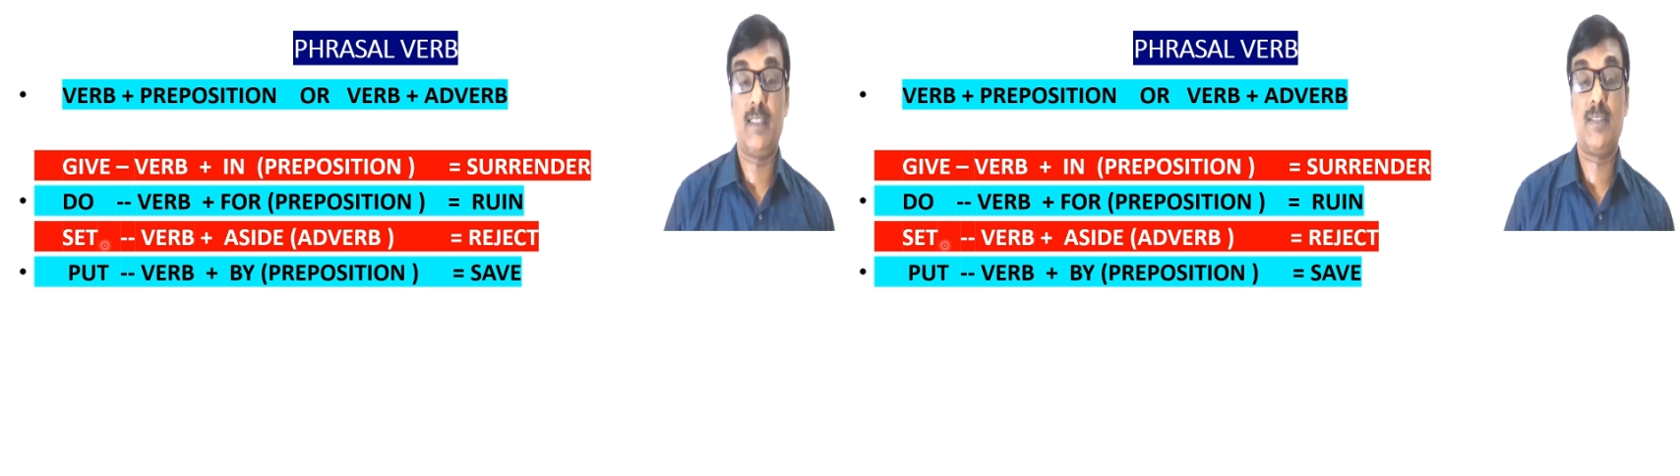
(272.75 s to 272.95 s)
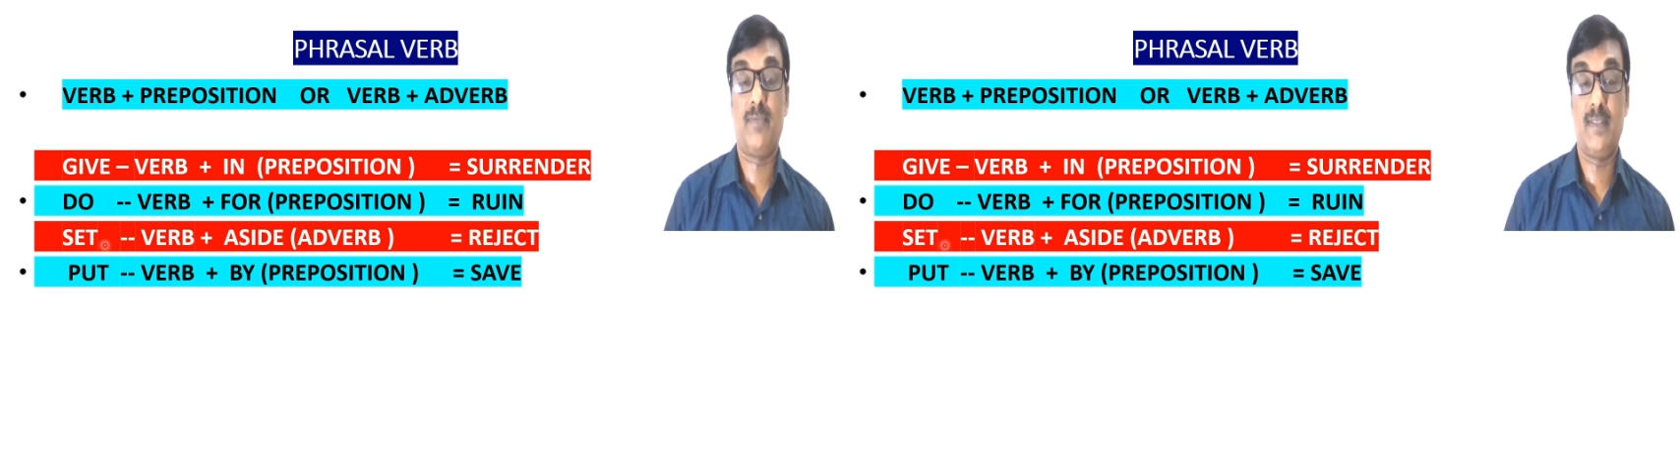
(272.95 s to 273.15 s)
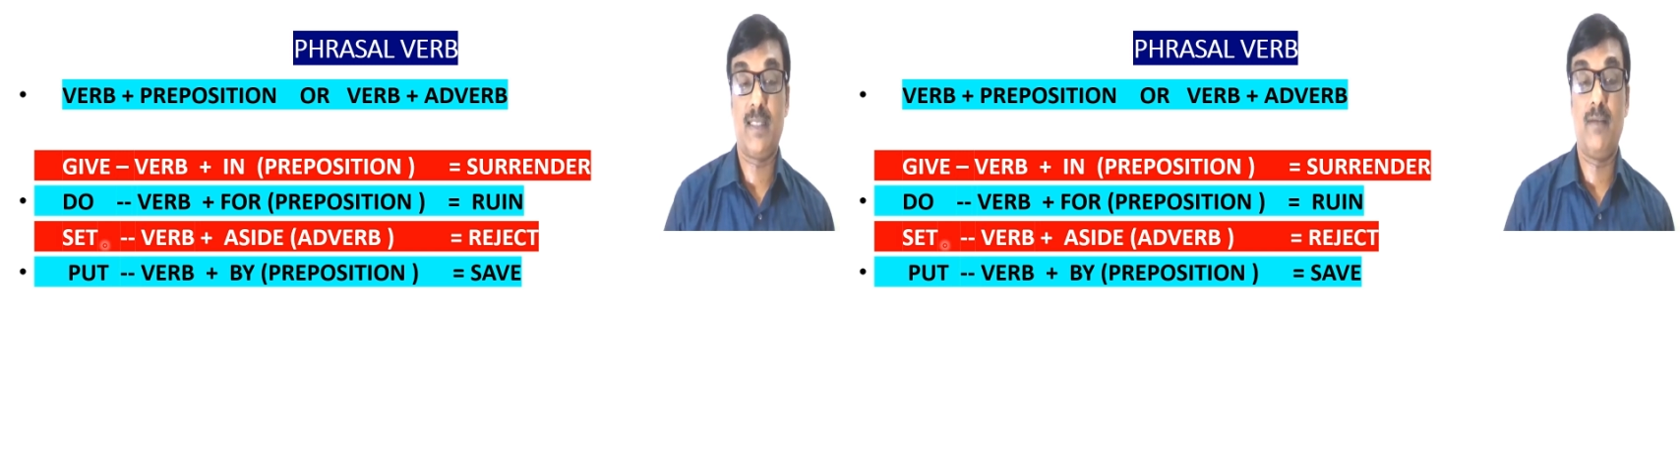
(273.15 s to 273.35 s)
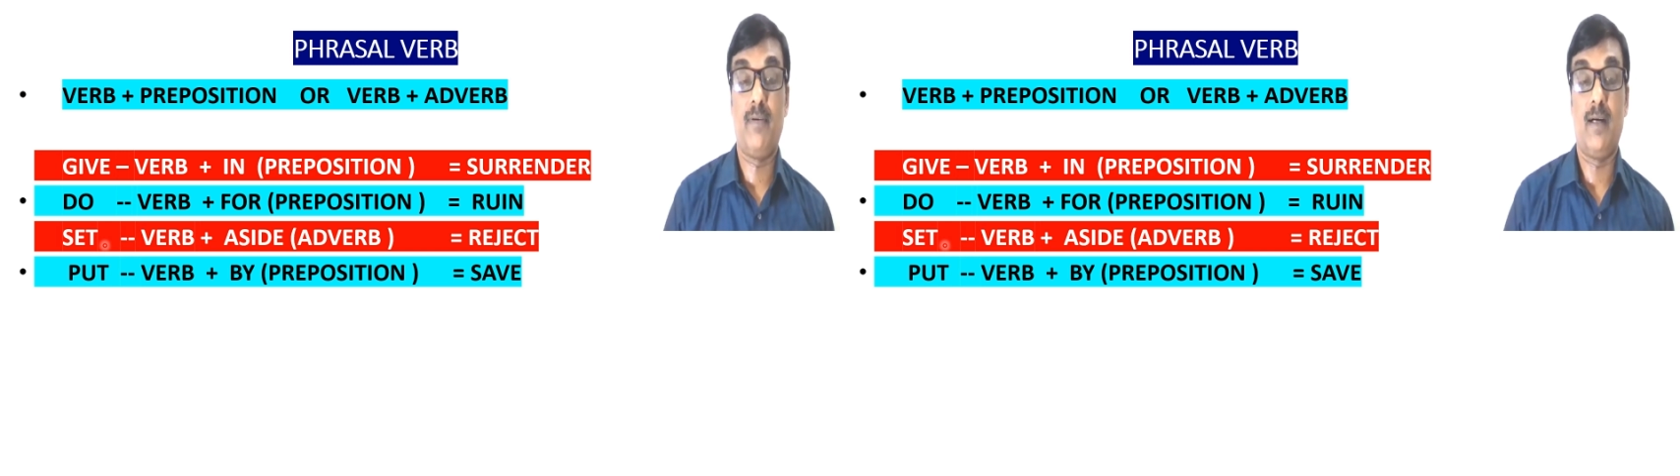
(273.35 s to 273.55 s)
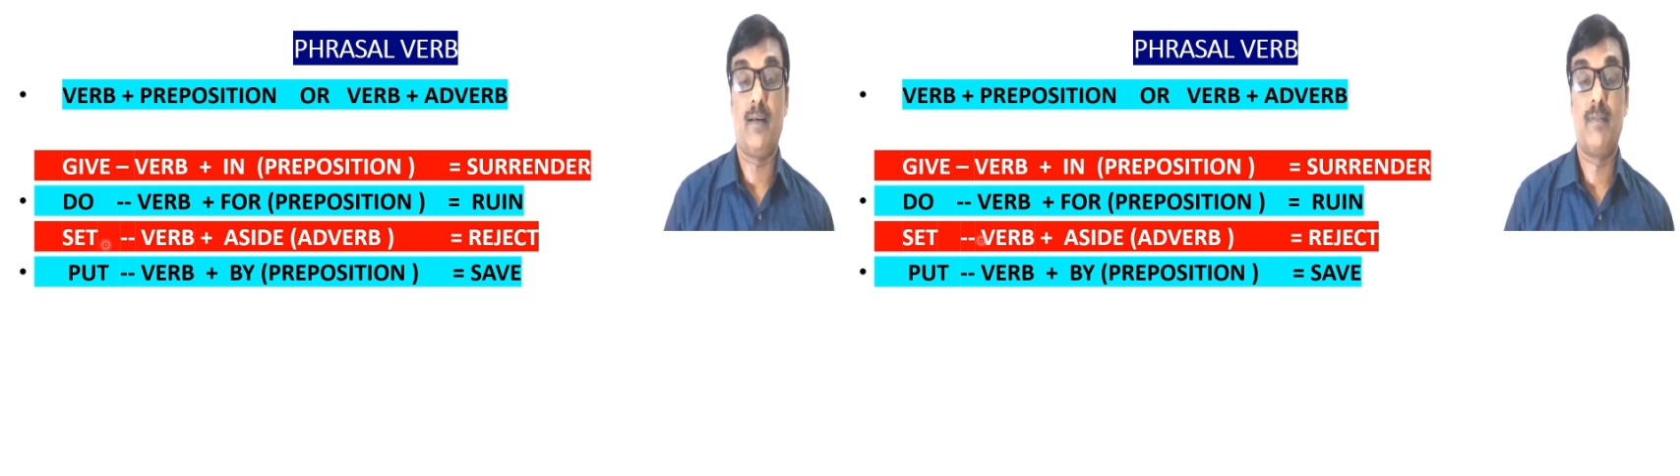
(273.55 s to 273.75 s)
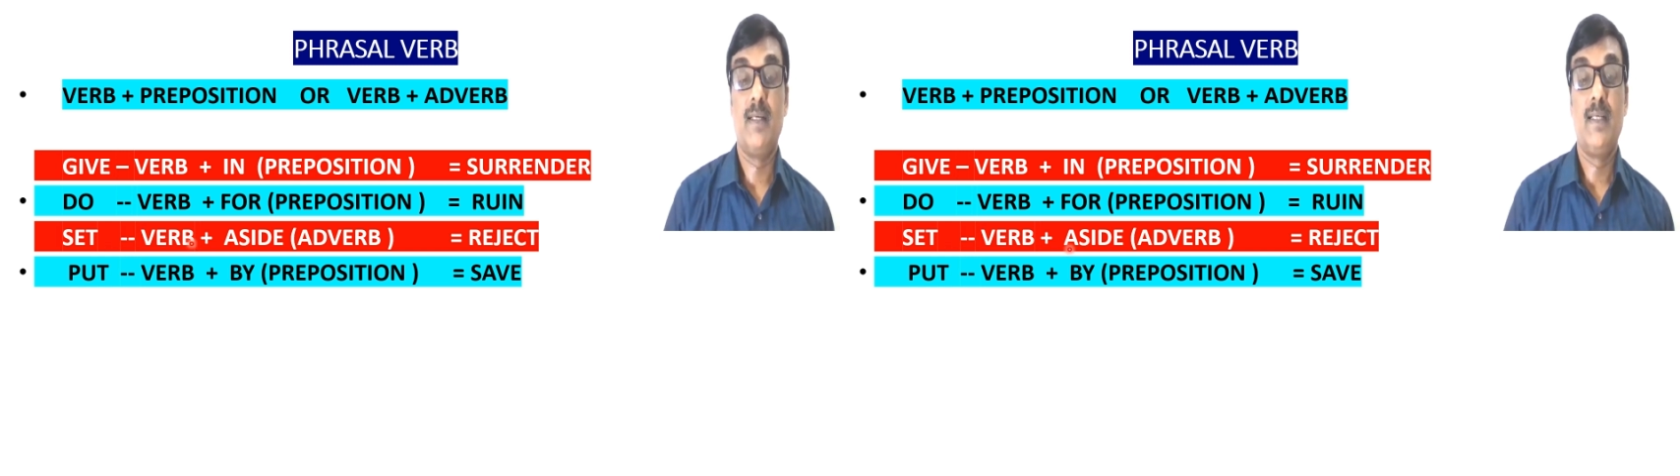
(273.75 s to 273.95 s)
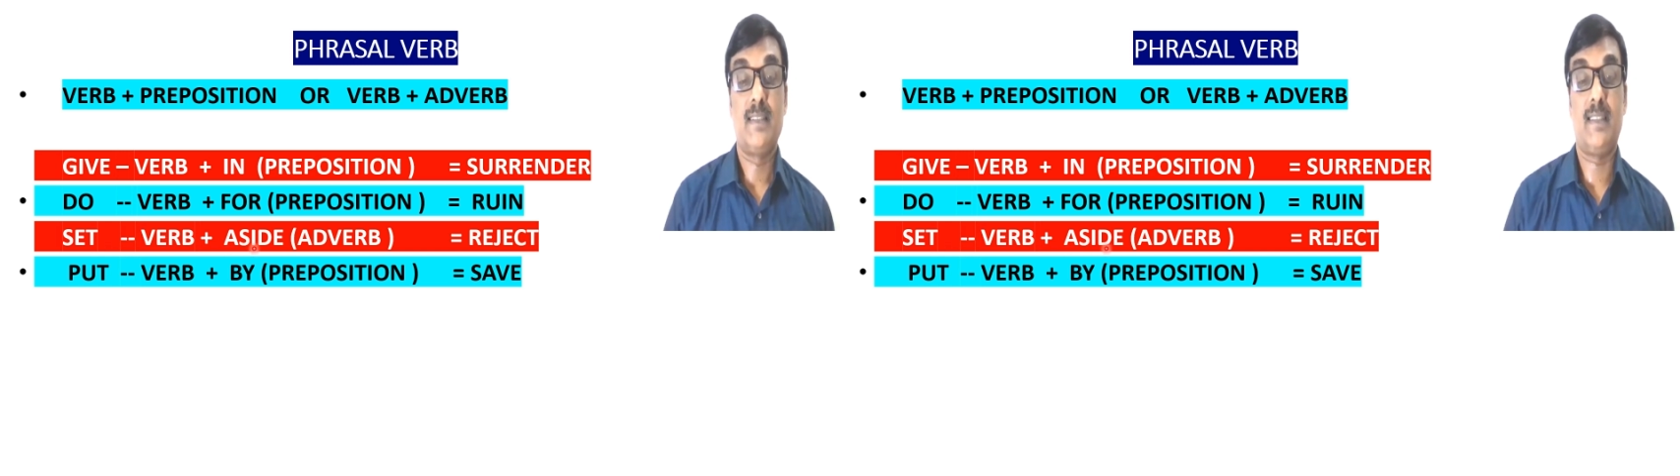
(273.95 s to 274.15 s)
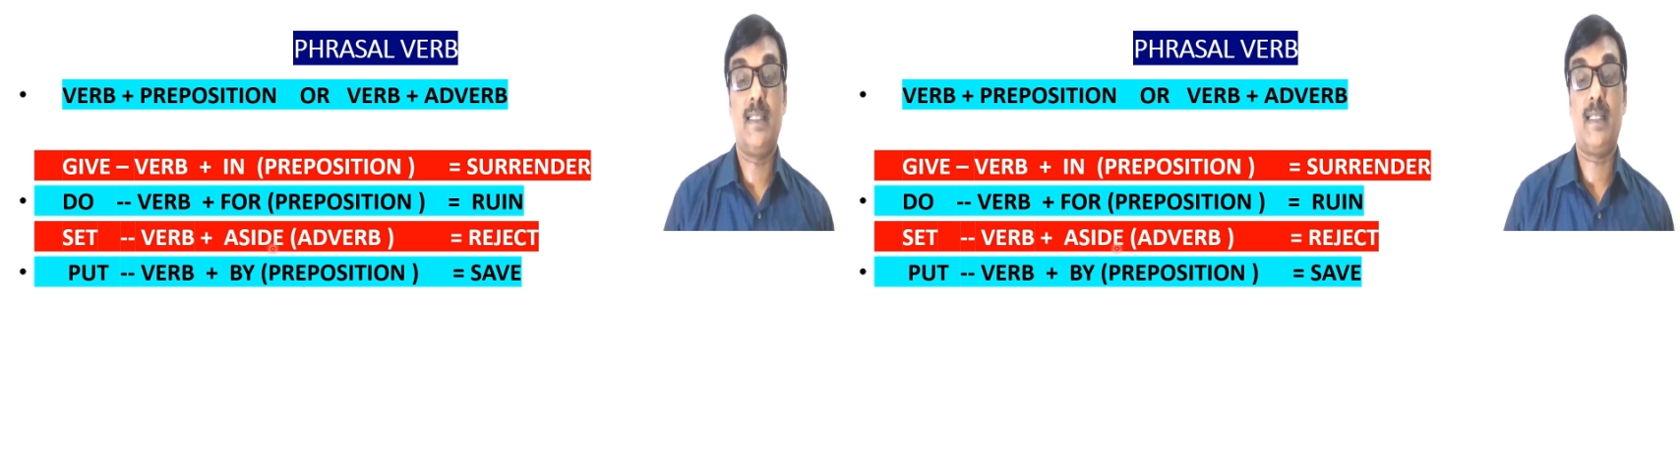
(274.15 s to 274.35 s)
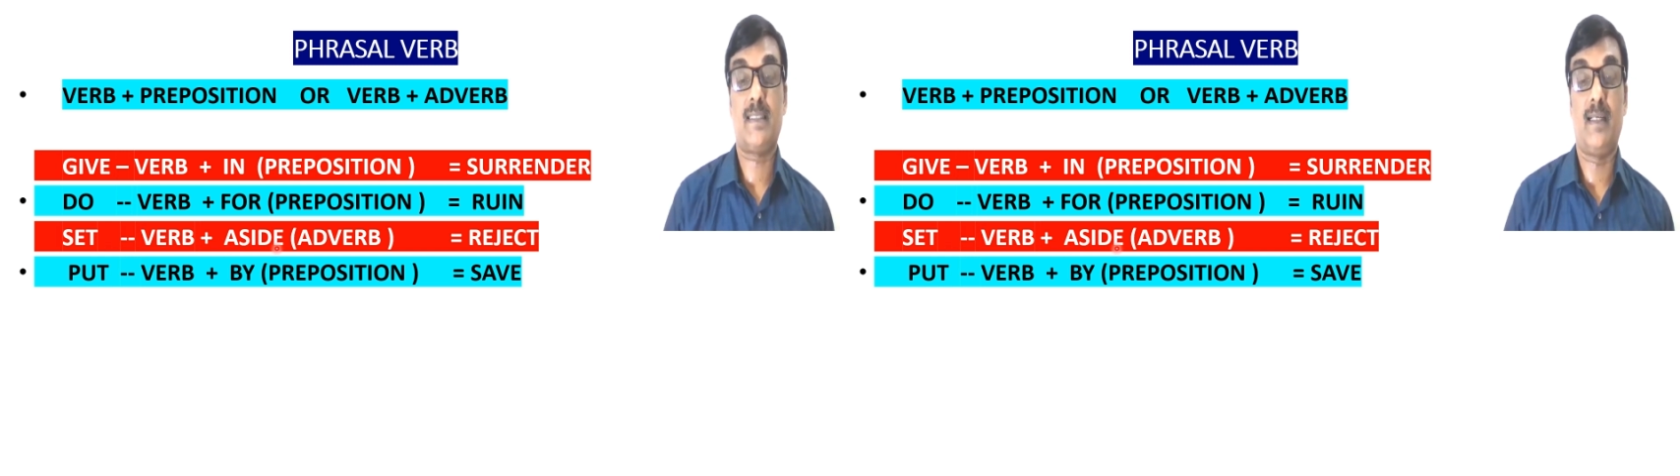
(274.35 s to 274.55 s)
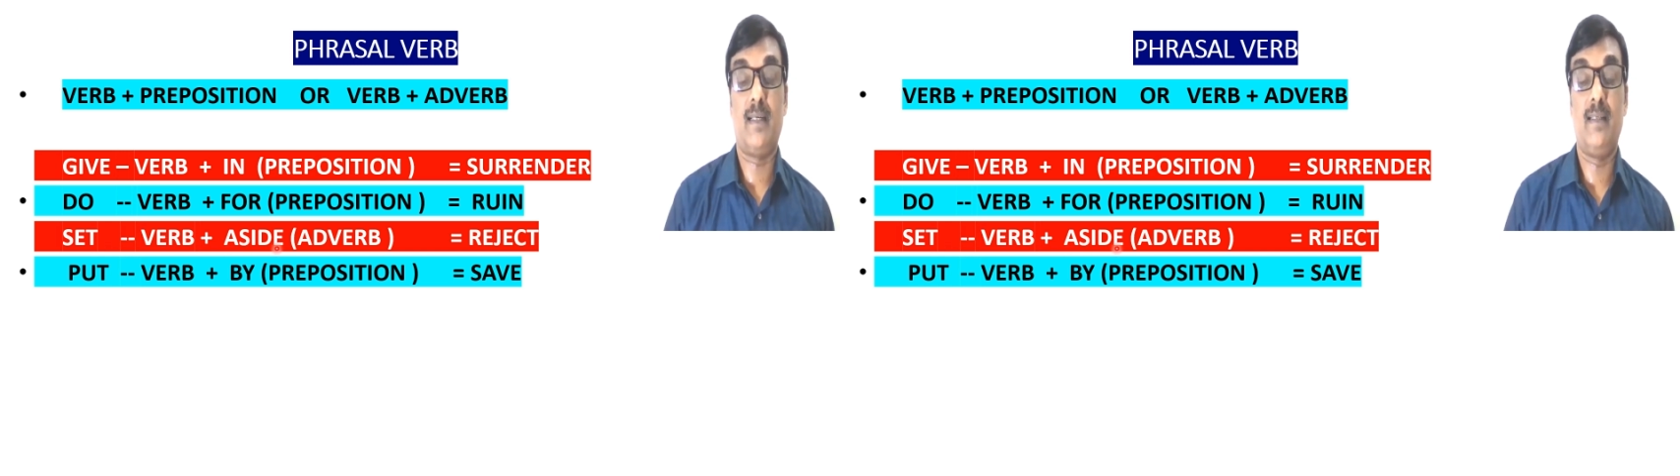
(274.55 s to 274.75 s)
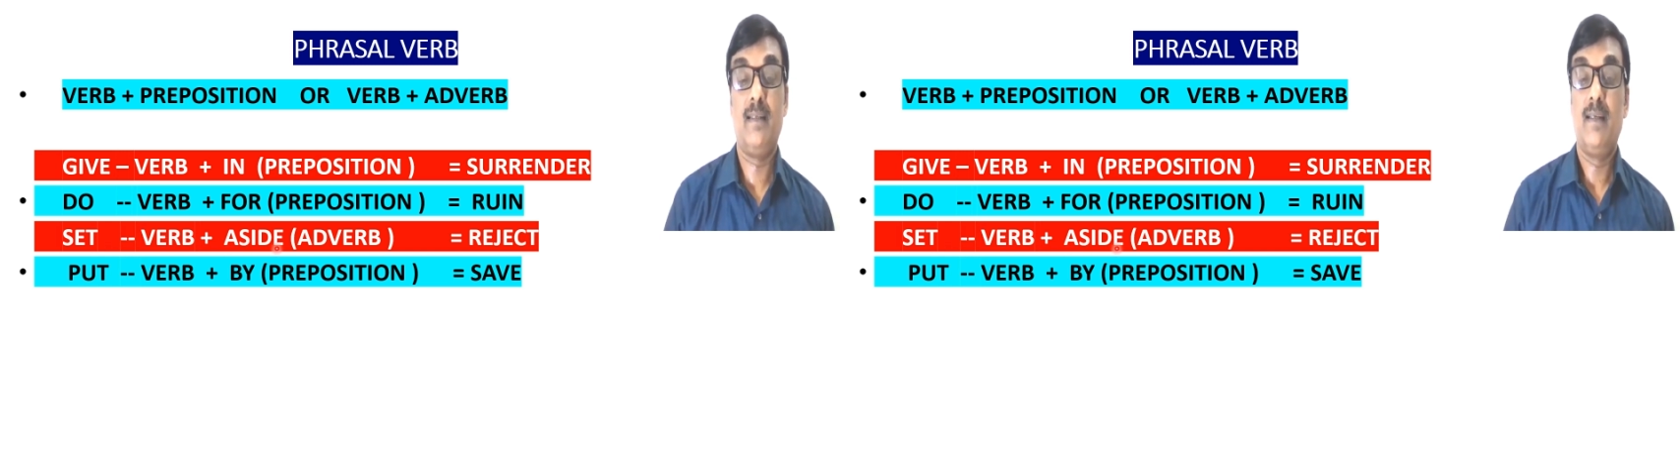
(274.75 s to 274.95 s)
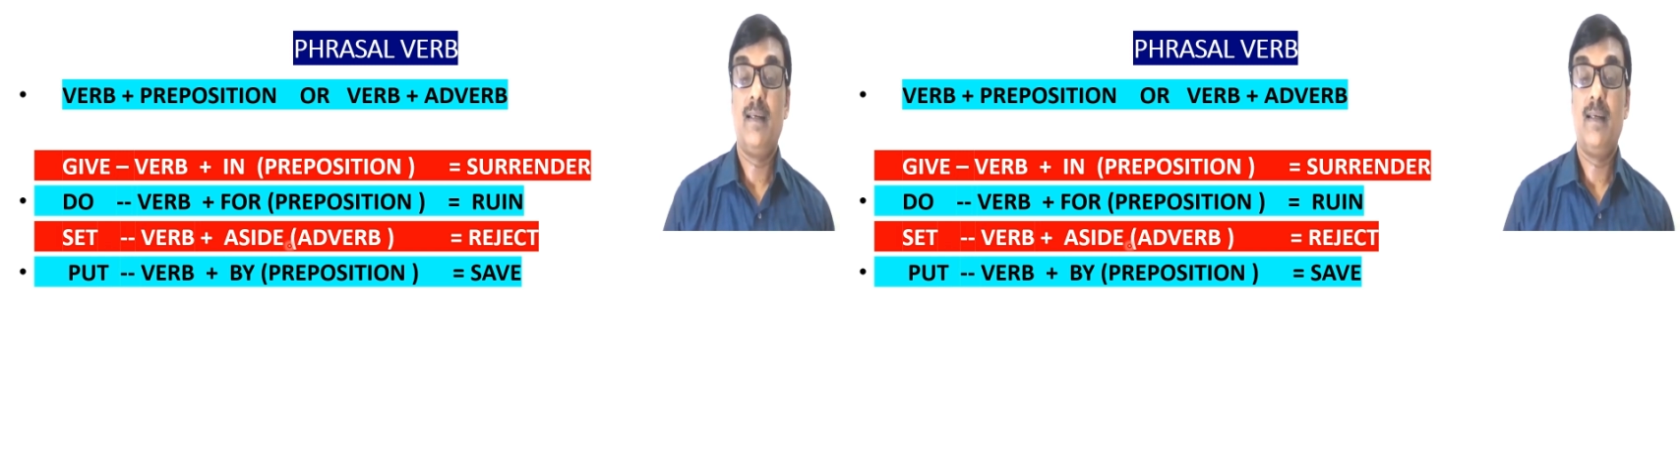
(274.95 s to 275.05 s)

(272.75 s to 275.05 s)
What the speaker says: that is phrasal verb, set aside,